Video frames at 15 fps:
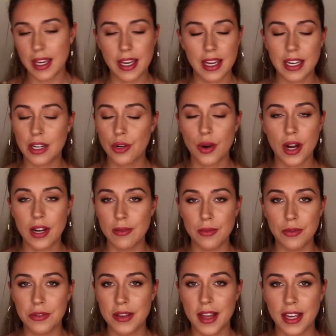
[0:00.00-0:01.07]

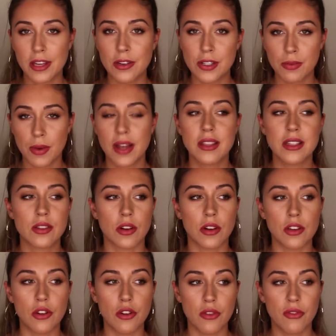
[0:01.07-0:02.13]
Incredible. Like, you spray this
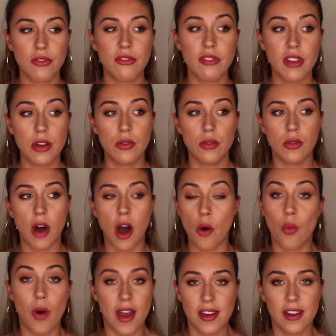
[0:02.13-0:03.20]
on, you feel
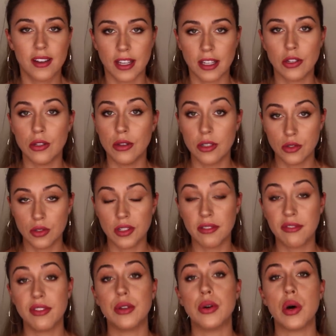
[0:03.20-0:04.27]
awake. Like, you literally
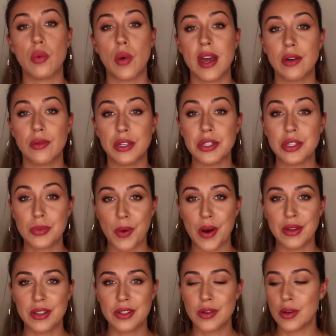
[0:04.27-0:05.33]
feel awake when you
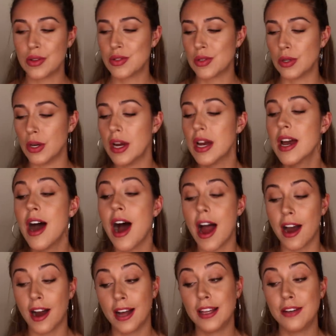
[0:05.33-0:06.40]
spray this on. So I
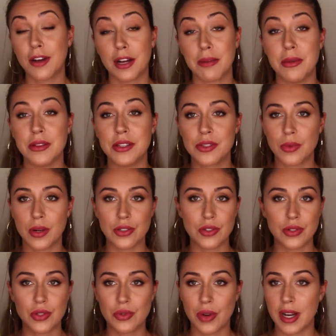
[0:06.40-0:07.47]
highly recommend this one
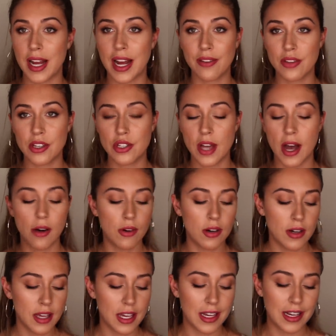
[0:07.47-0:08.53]
just straight out of the
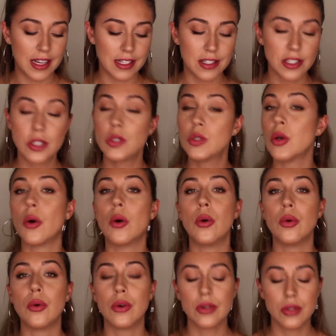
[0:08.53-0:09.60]
shower. It is
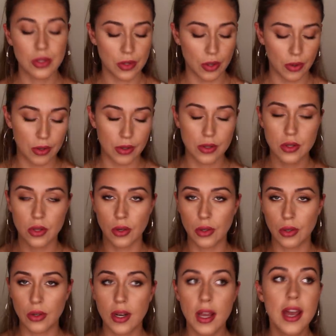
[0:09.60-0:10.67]
so, so, so
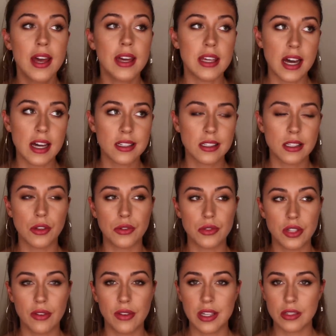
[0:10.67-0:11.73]
good. Yes, the
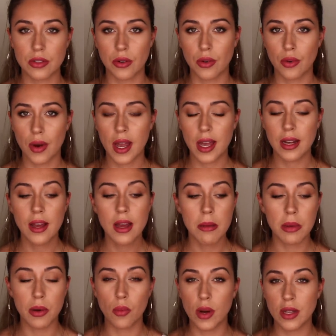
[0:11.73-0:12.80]
longevity is not great,
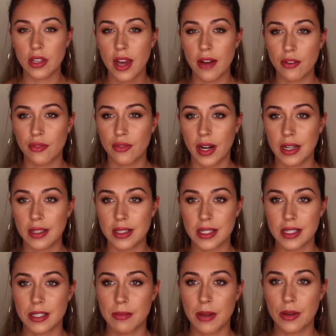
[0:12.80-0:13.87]
but when you have a fragrance that
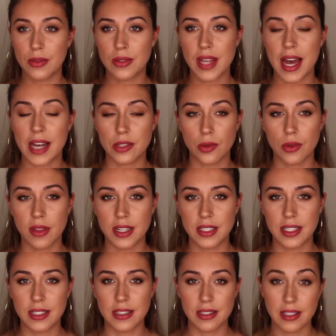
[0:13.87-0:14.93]
smells as
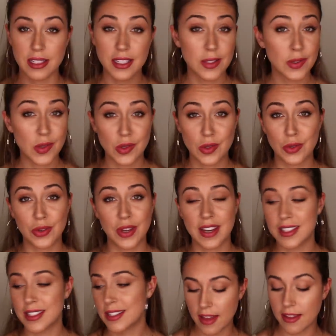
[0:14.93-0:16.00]
authentic as this, who
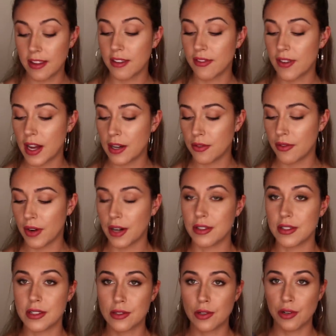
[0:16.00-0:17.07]
cares? And then the final
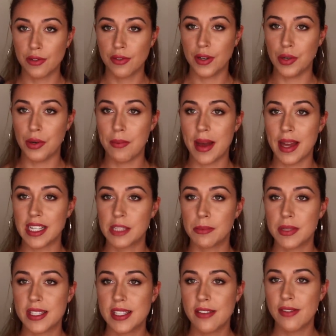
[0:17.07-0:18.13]
fragrance is Goldfield and Banks
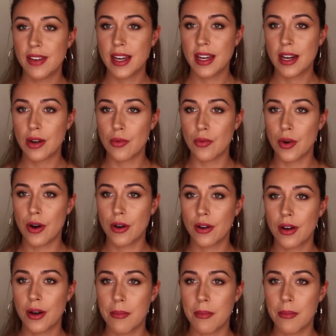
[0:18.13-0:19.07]
Pacific Rock